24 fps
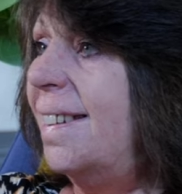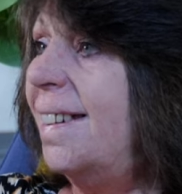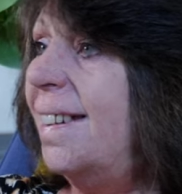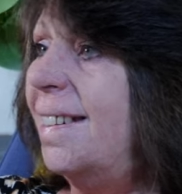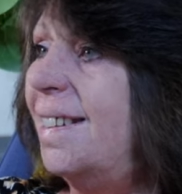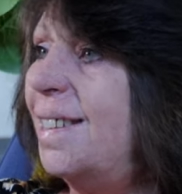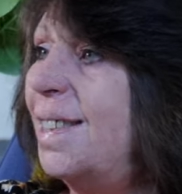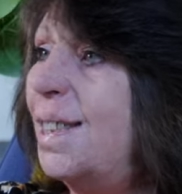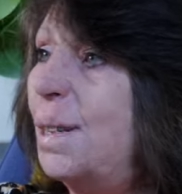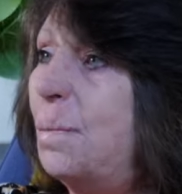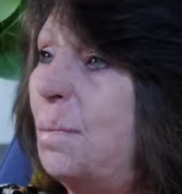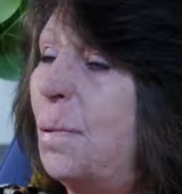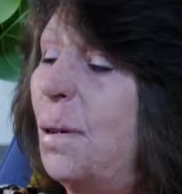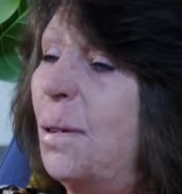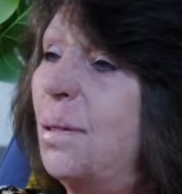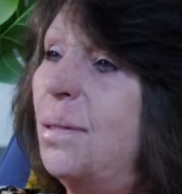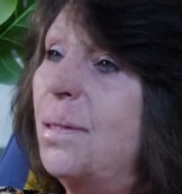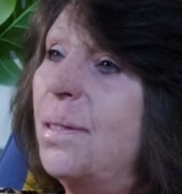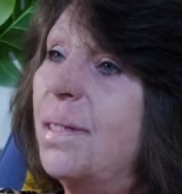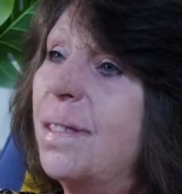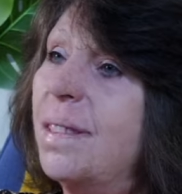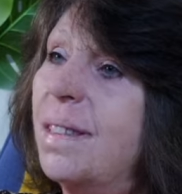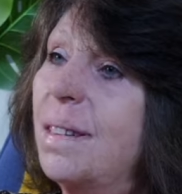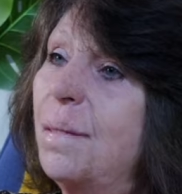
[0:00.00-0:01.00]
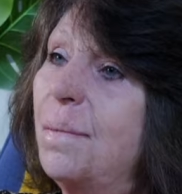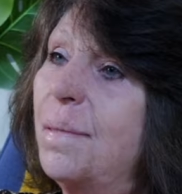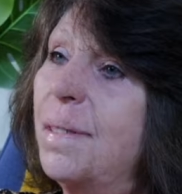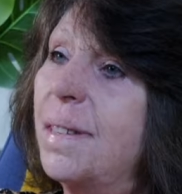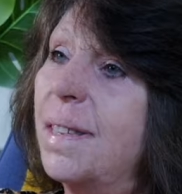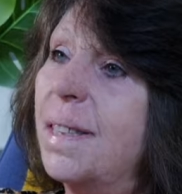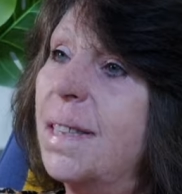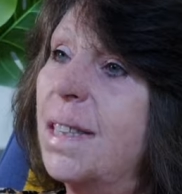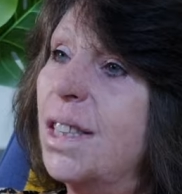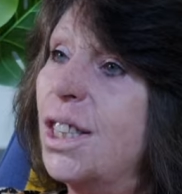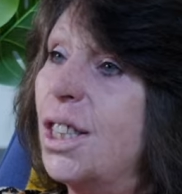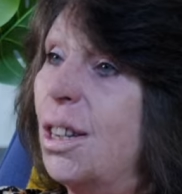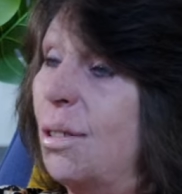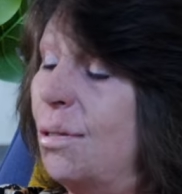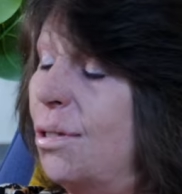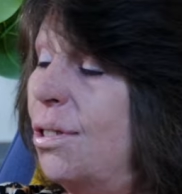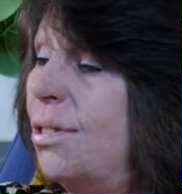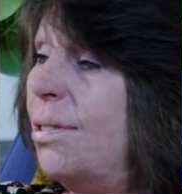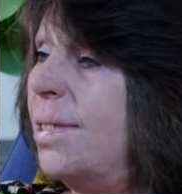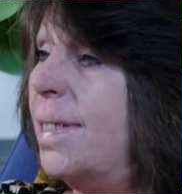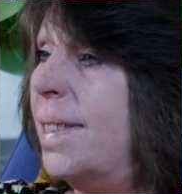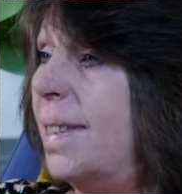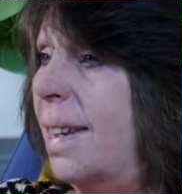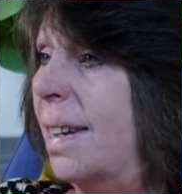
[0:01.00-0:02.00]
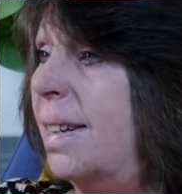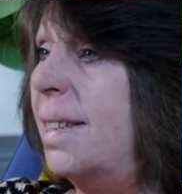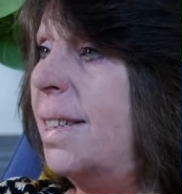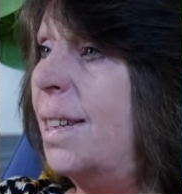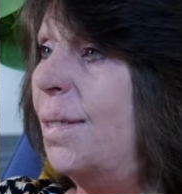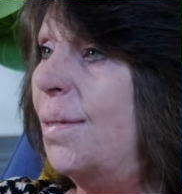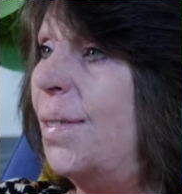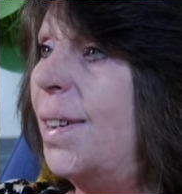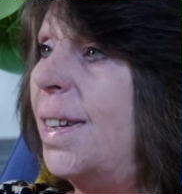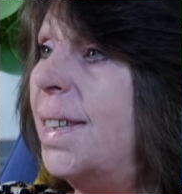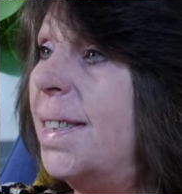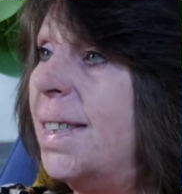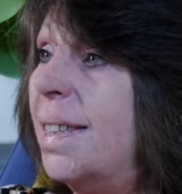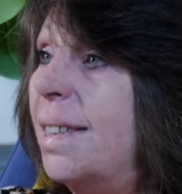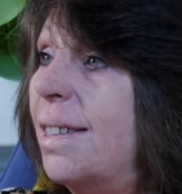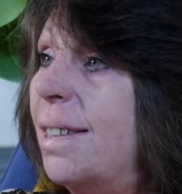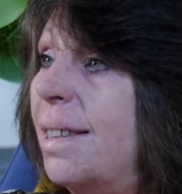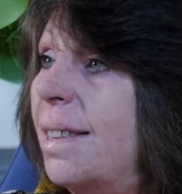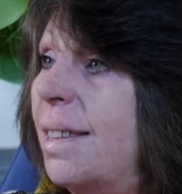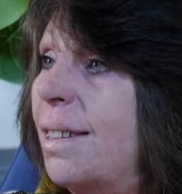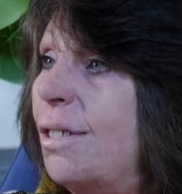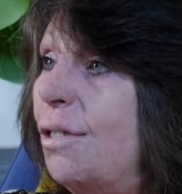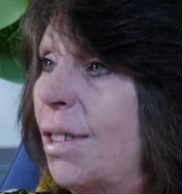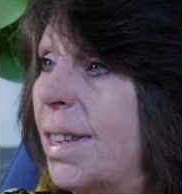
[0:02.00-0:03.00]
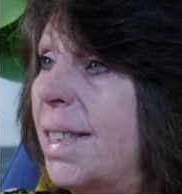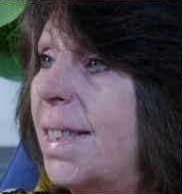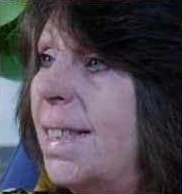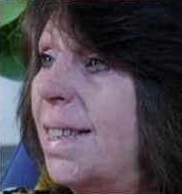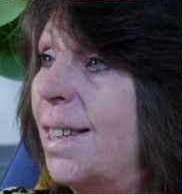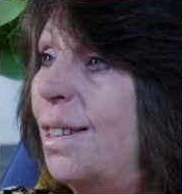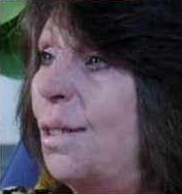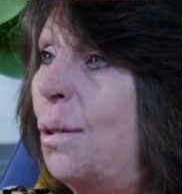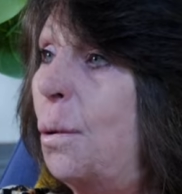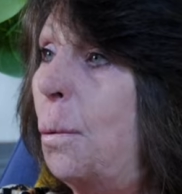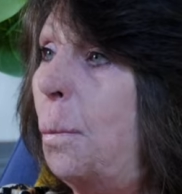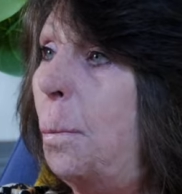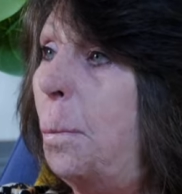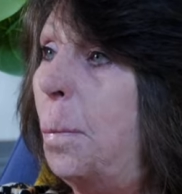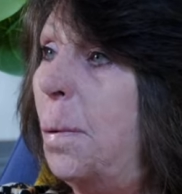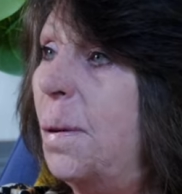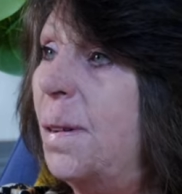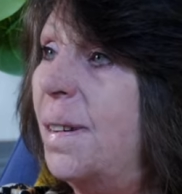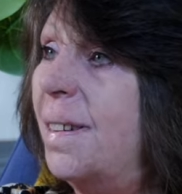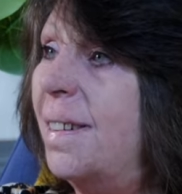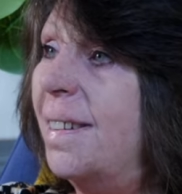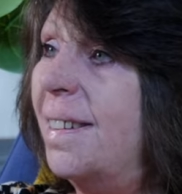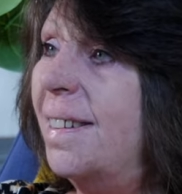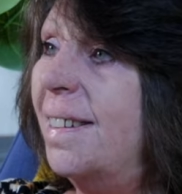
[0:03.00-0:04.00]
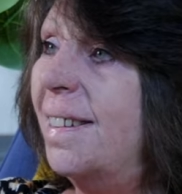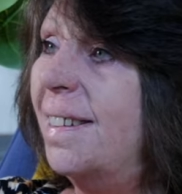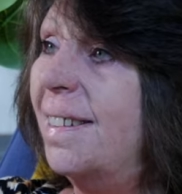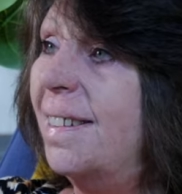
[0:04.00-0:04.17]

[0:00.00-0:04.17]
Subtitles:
And I suppose it was the social side of it and the dressing up and